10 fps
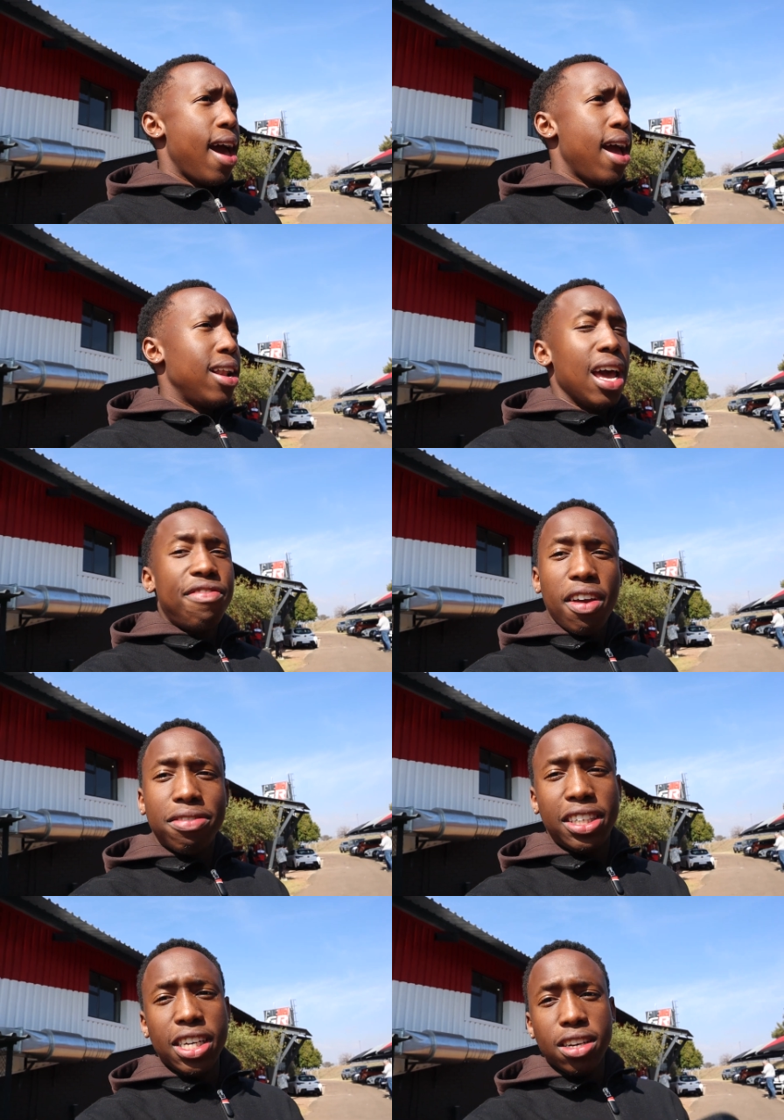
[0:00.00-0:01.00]
And if you
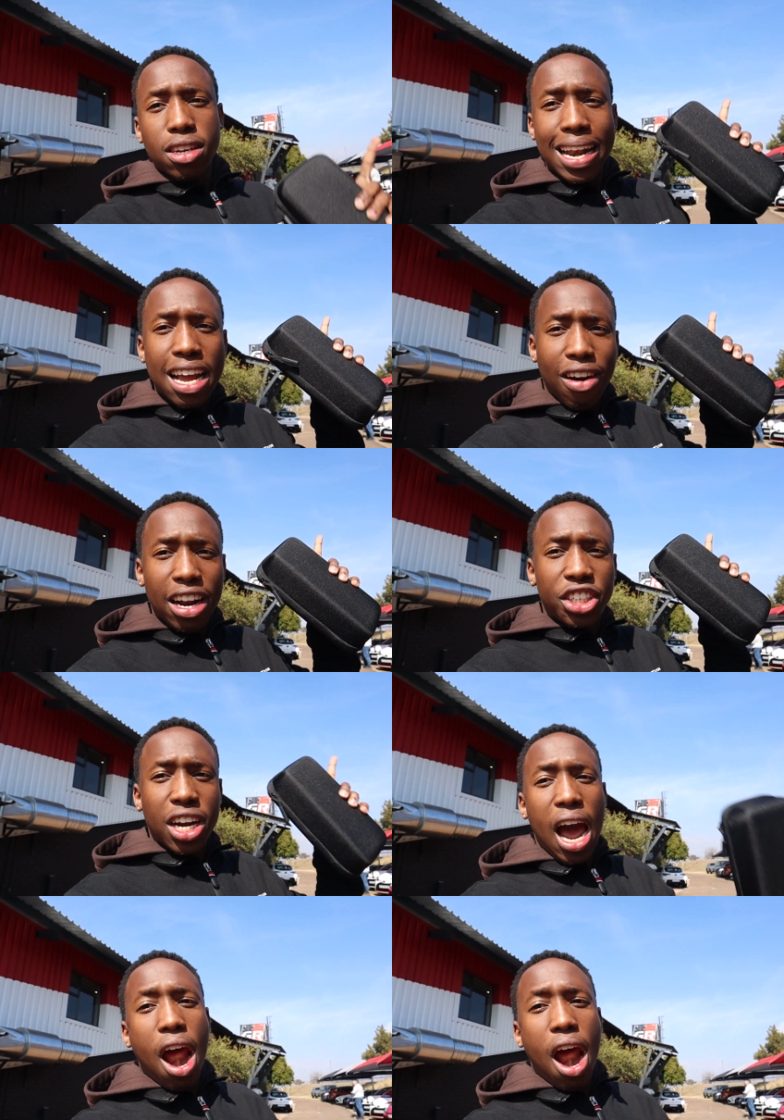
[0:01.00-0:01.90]
have seen Link Right here,